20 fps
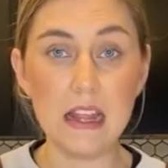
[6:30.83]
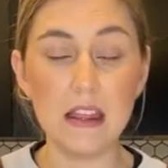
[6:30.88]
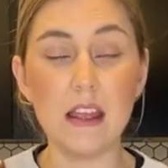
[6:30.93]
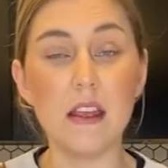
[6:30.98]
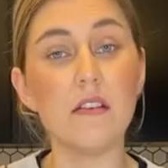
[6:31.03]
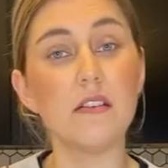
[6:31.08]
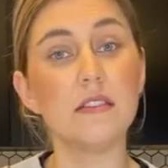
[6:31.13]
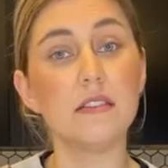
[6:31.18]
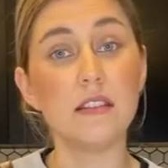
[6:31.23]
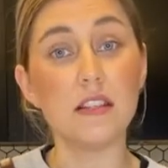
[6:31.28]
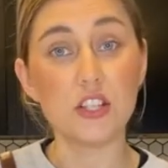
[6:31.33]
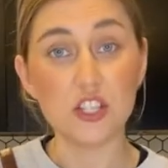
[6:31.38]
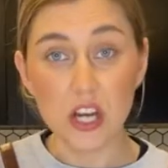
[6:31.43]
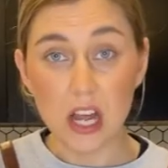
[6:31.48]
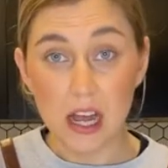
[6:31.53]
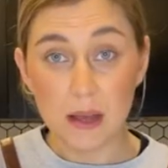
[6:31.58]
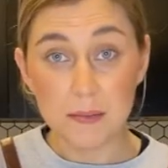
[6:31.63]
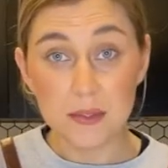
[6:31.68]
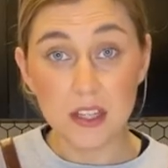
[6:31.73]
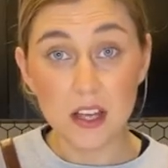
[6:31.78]
There is the
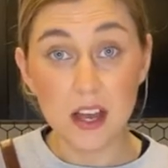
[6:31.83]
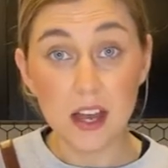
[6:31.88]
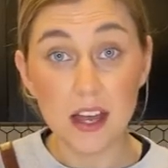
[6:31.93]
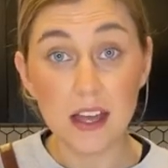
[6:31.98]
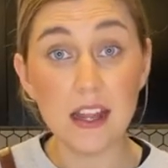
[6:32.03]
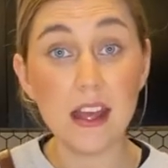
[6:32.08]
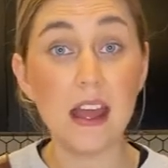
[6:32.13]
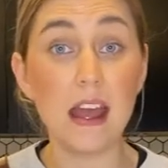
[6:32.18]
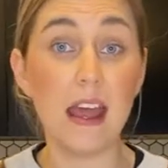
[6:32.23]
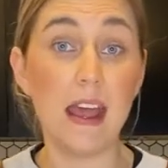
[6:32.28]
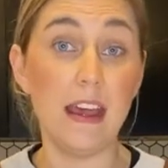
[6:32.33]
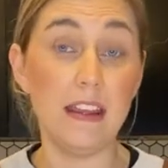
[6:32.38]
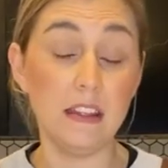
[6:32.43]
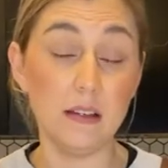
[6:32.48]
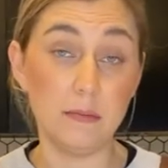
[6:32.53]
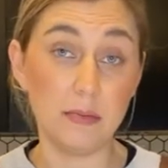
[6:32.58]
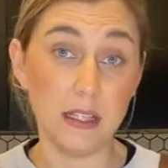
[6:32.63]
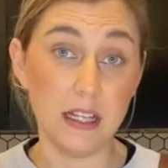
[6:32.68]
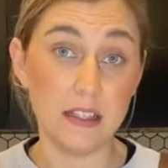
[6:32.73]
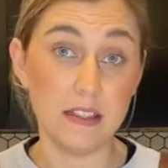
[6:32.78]
sharp side and the
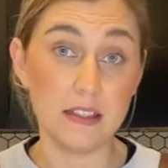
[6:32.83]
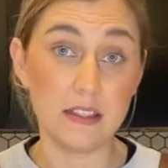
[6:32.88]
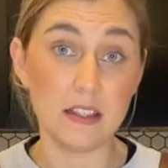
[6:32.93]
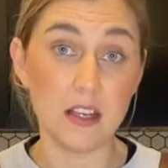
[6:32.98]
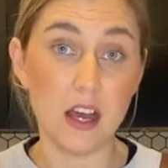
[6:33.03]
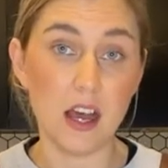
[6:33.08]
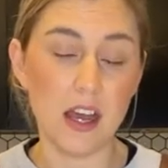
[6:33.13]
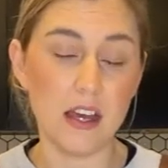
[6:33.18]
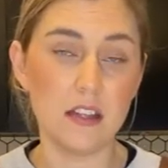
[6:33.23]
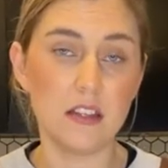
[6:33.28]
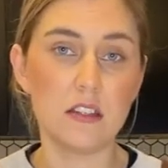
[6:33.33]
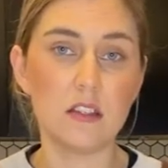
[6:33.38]
blunt side.